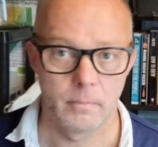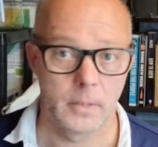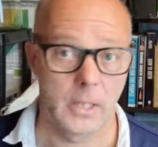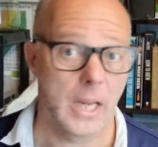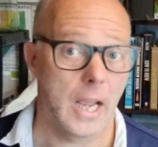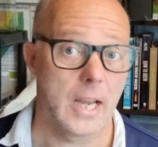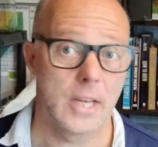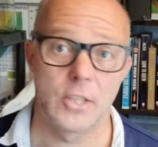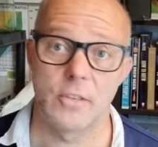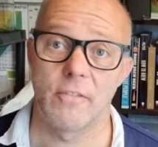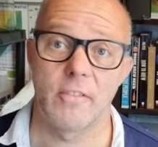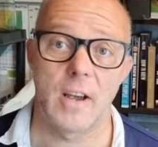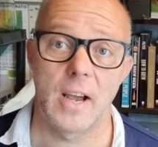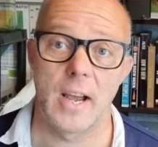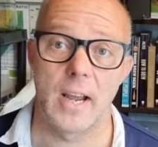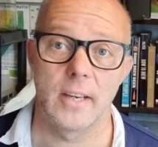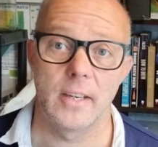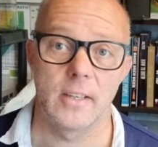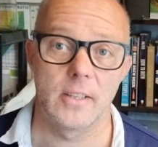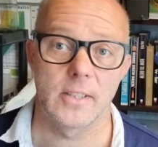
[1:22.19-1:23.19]
the kind you
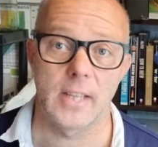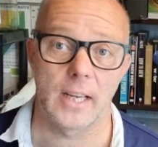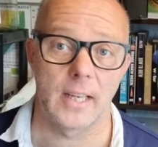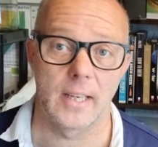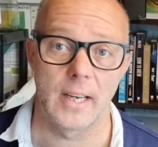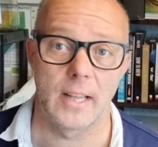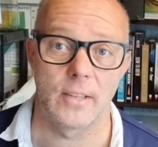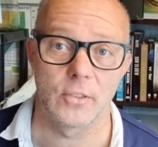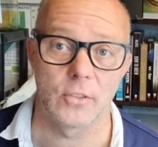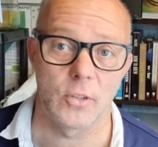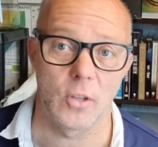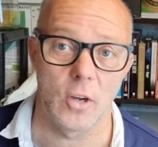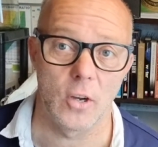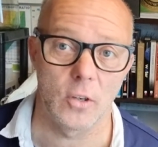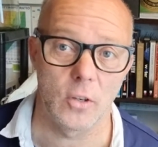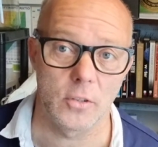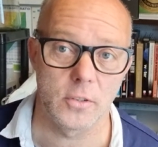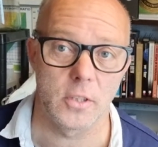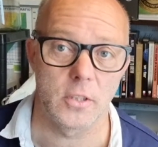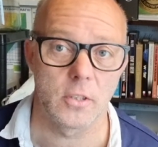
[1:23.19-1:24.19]
find in a secondhand
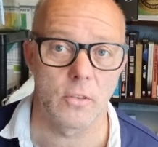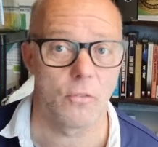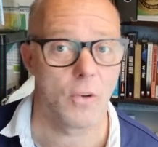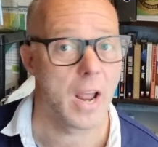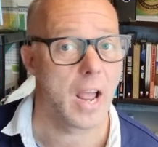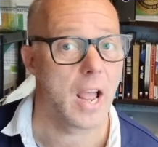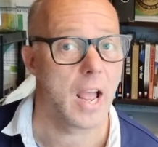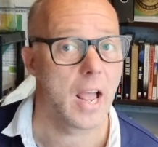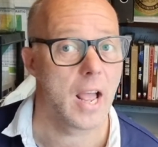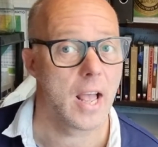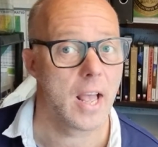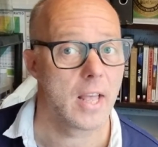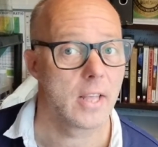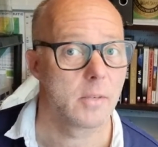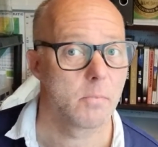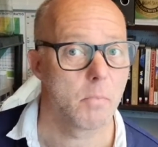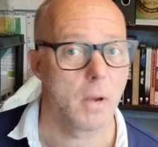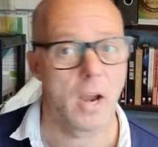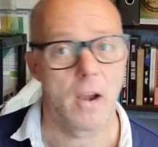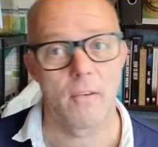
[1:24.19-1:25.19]
store, because it's a
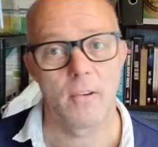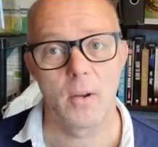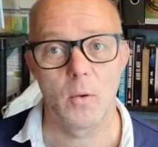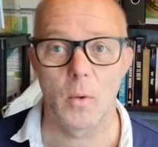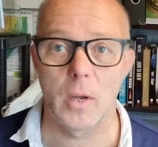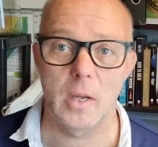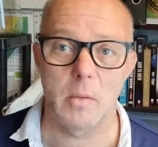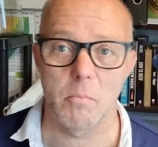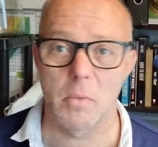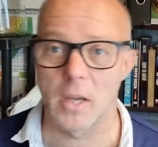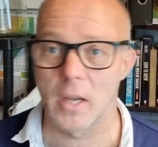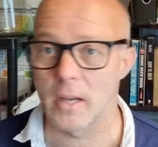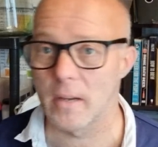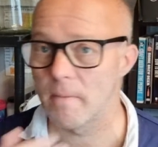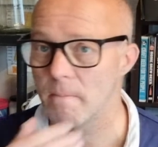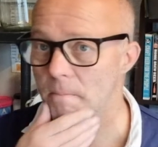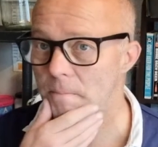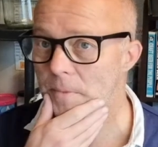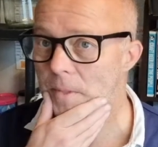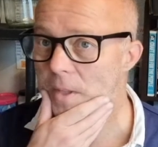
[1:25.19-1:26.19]
raspberry wheat beer.